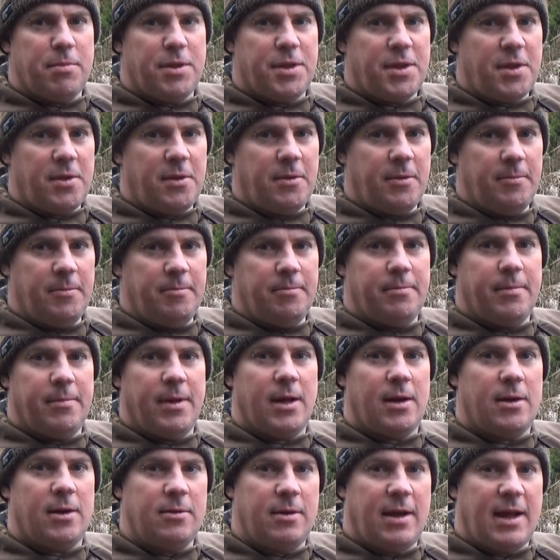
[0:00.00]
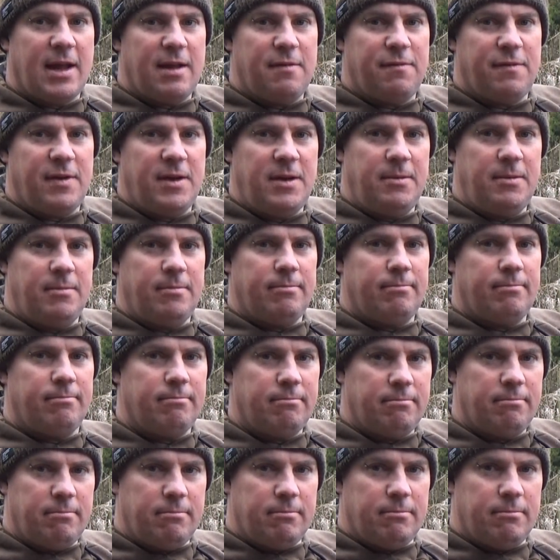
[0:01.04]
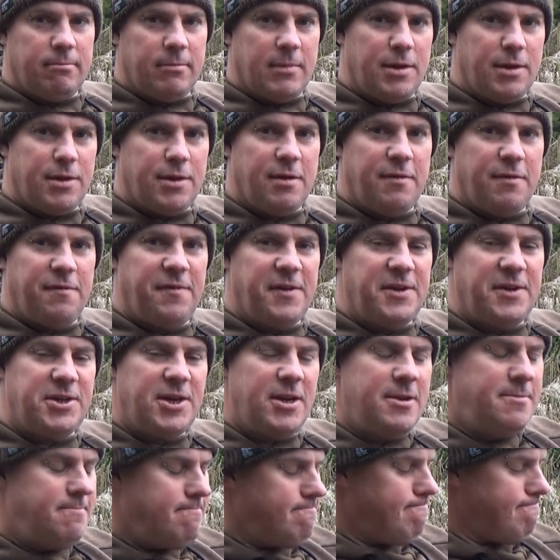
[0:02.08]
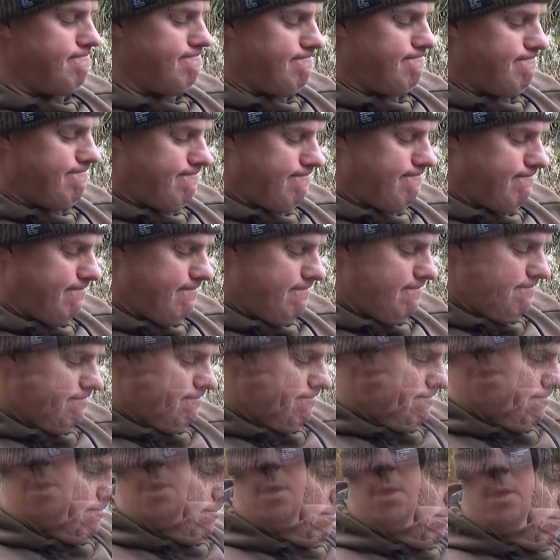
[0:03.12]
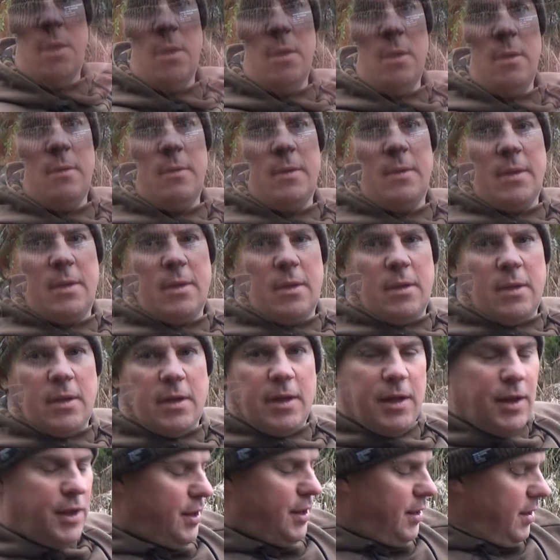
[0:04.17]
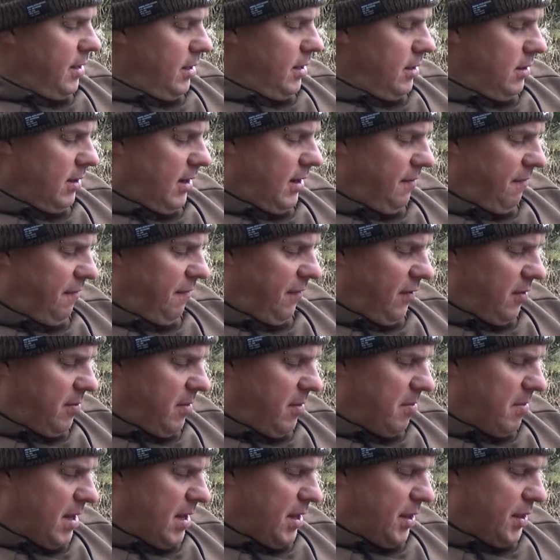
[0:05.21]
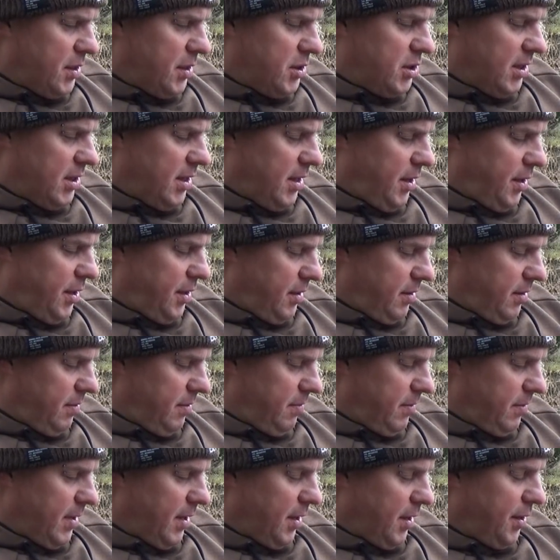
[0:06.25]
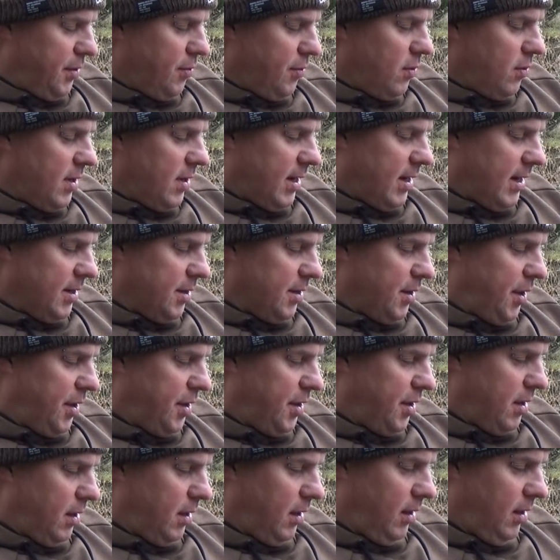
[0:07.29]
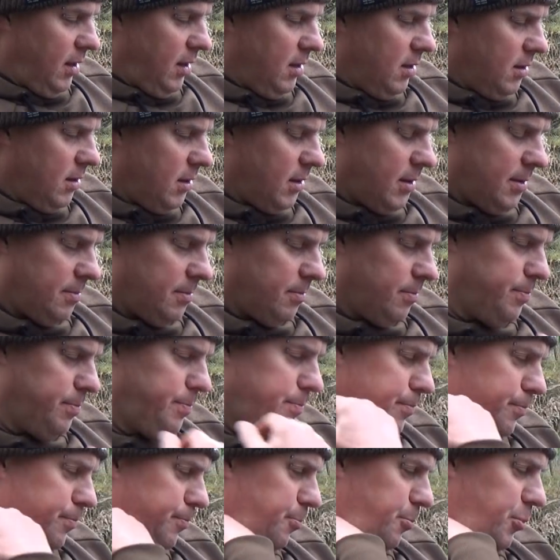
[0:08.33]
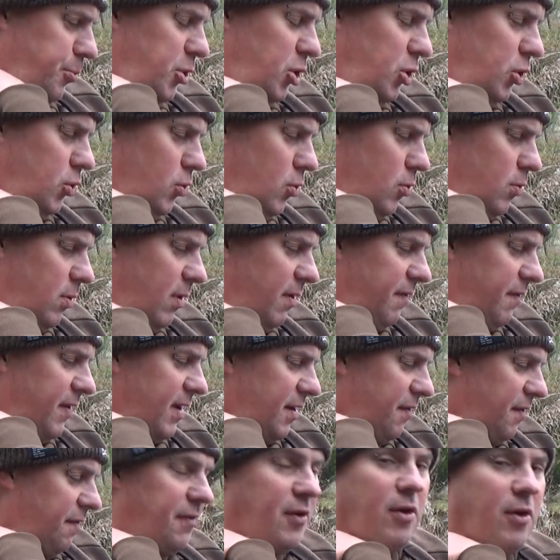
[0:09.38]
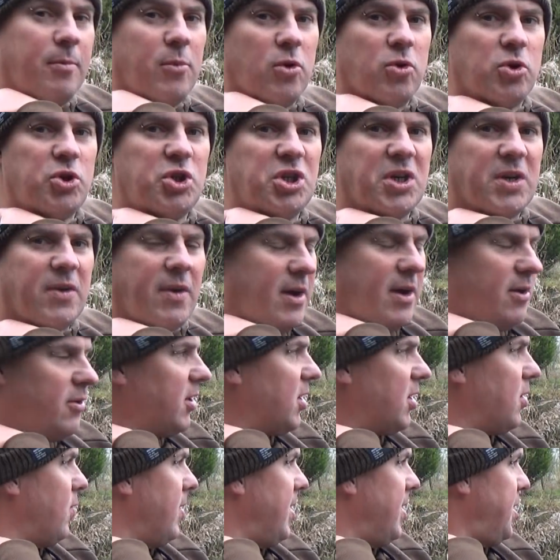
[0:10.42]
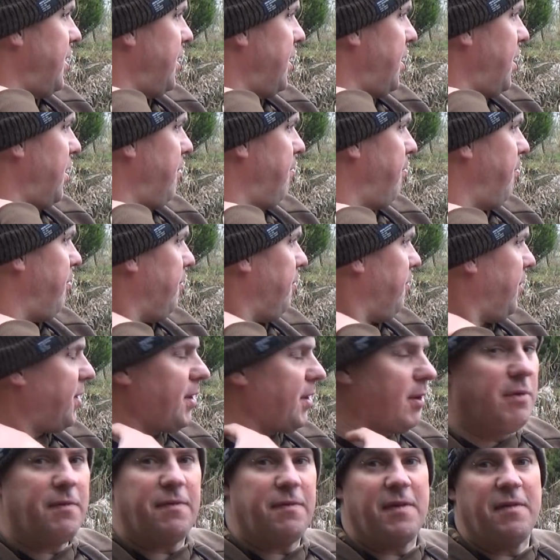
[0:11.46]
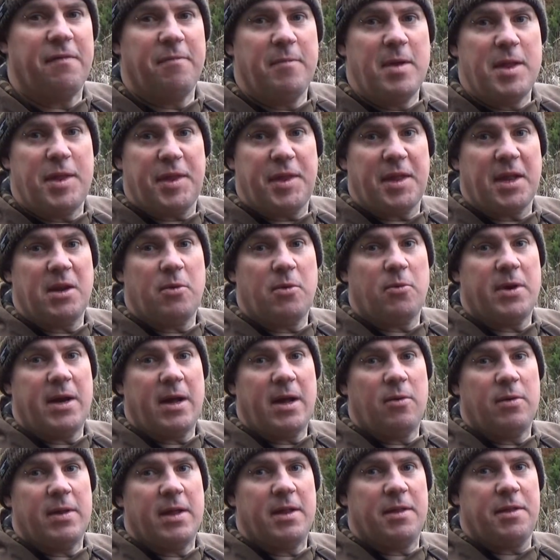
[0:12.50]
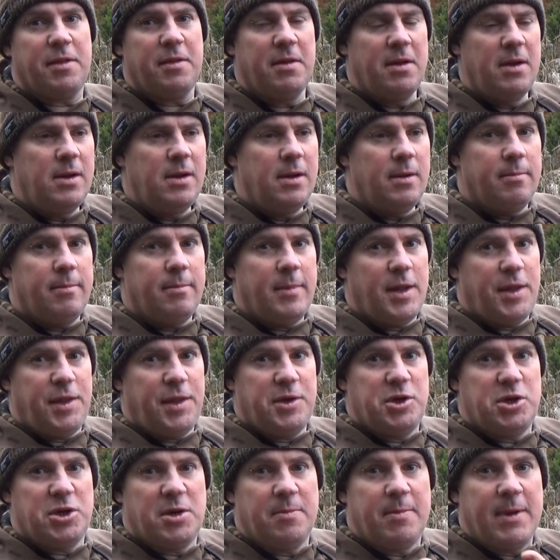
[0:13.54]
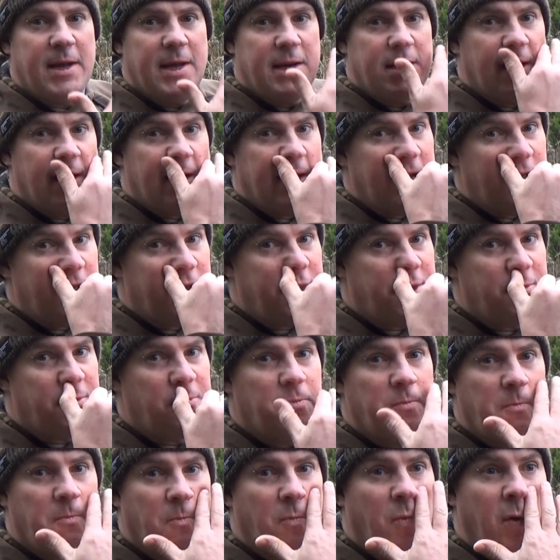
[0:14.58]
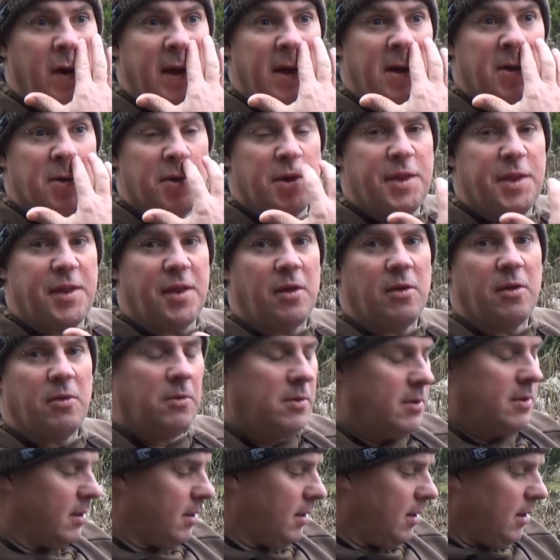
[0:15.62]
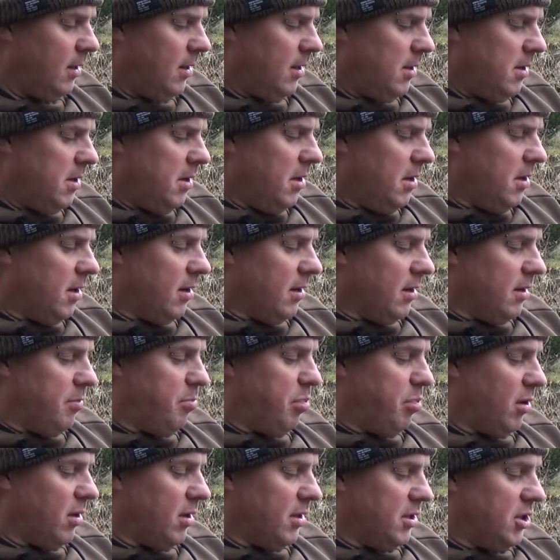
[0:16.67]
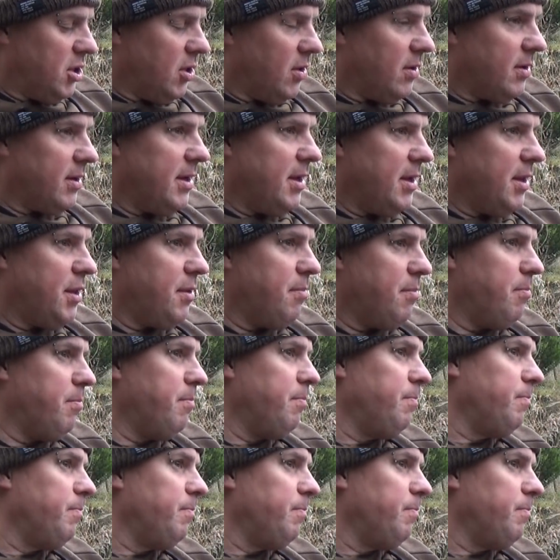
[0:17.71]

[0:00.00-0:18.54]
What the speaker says: So hello Kevin, let's go fishing. Right guys, looking through my messages, that's all I can see. I'm sure I've had a few more shout out requests, so if I've missed anyone out that's messaged me in the last week or so, I apologise.